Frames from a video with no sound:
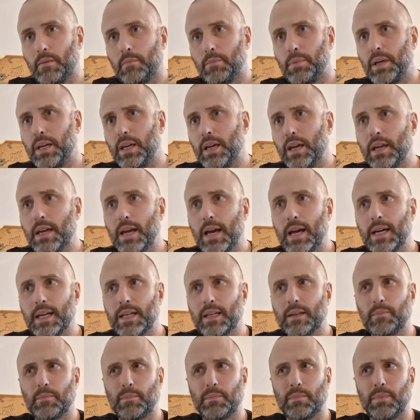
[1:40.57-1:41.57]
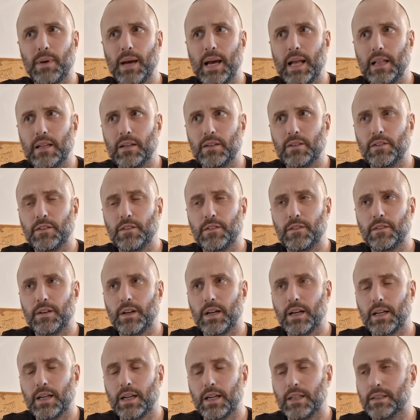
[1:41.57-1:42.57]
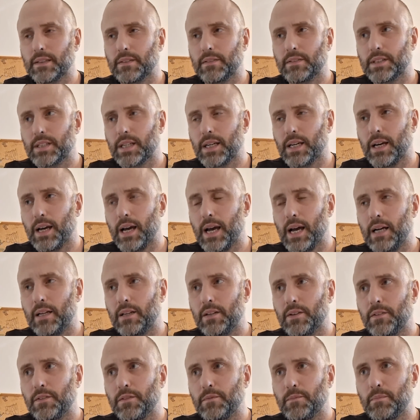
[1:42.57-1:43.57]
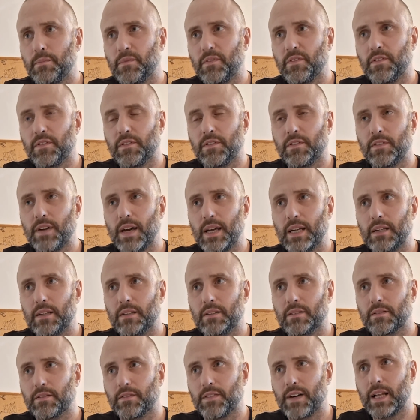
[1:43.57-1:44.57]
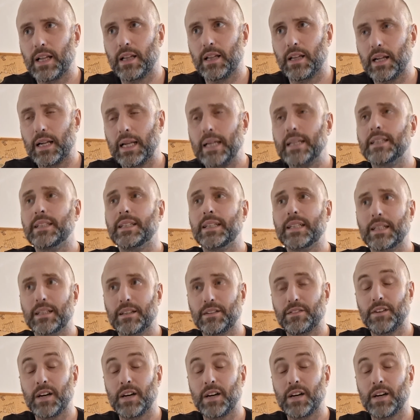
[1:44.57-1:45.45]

PEA, Pelo, I can't even say it, L phenylalanine,